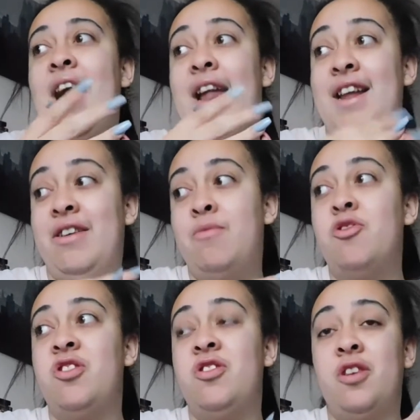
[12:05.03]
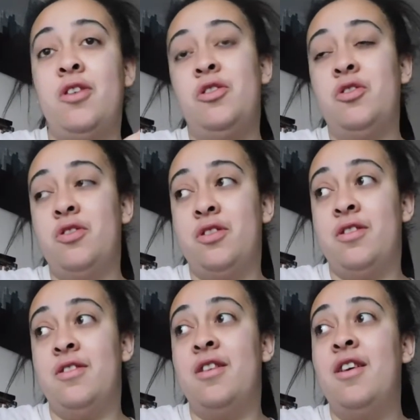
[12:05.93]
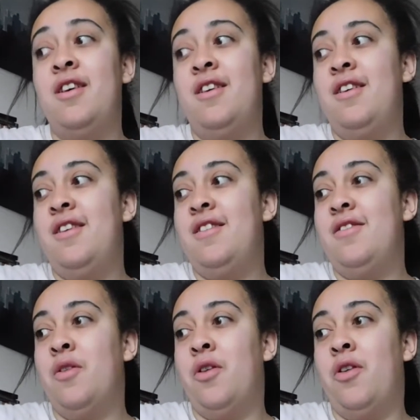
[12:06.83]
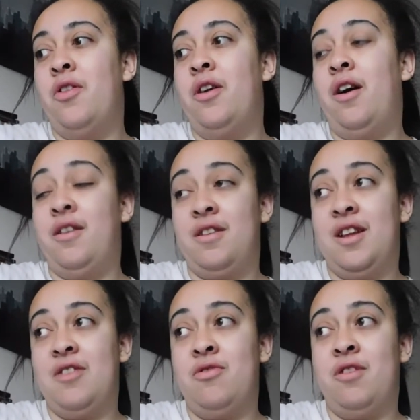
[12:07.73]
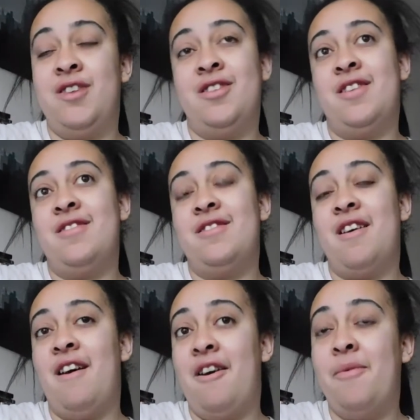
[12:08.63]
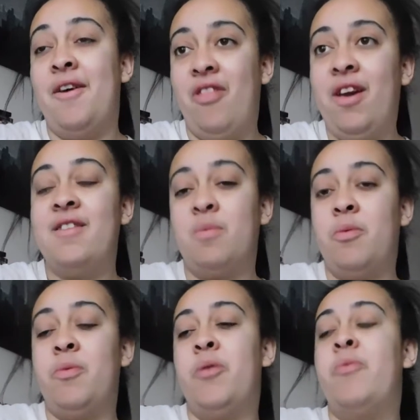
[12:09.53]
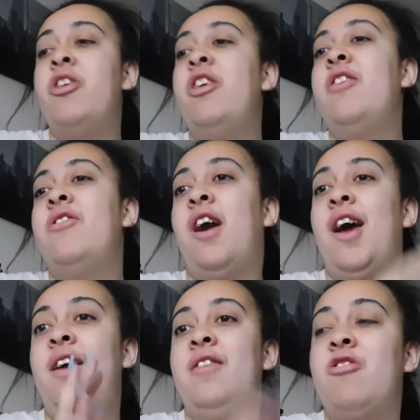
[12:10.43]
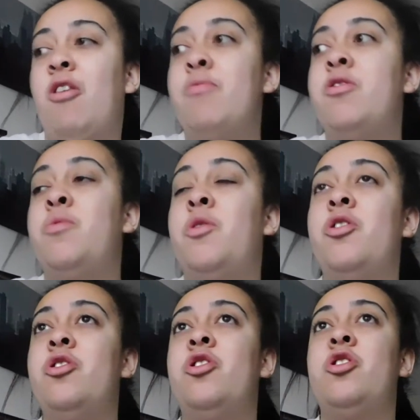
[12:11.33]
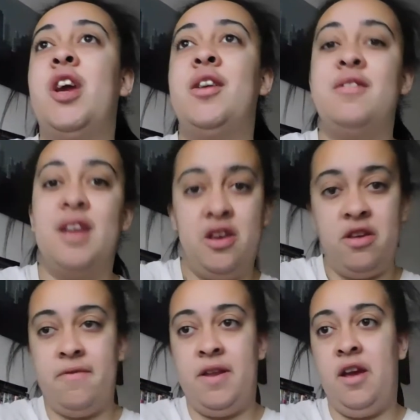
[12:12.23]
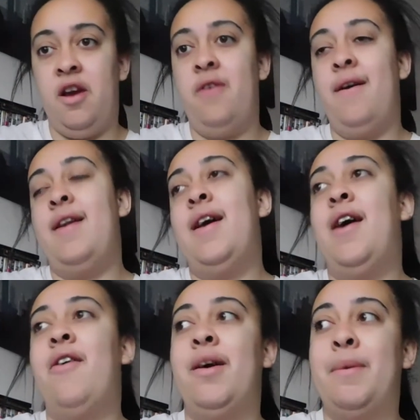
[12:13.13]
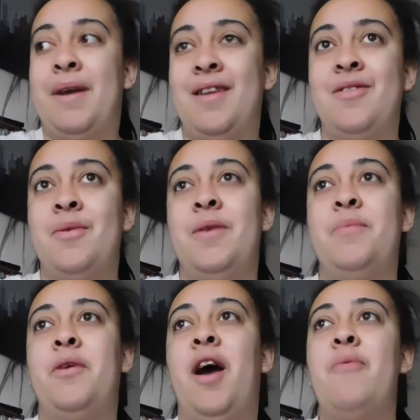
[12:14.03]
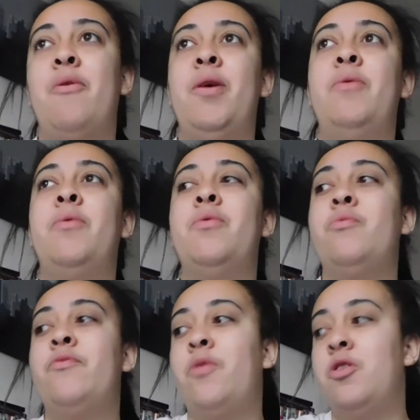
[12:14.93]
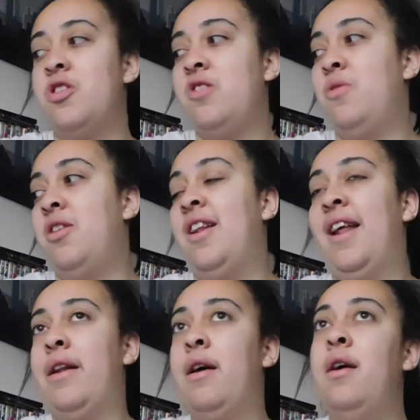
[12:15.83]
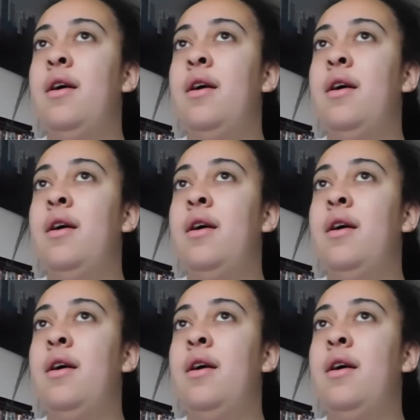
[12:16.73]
and now I'm watching Dakota Johnson's tour on Architectural Digest. I think it's a problem. I stopped to watch Anastasia's video and now I went back to it, but I probably will watch this one and then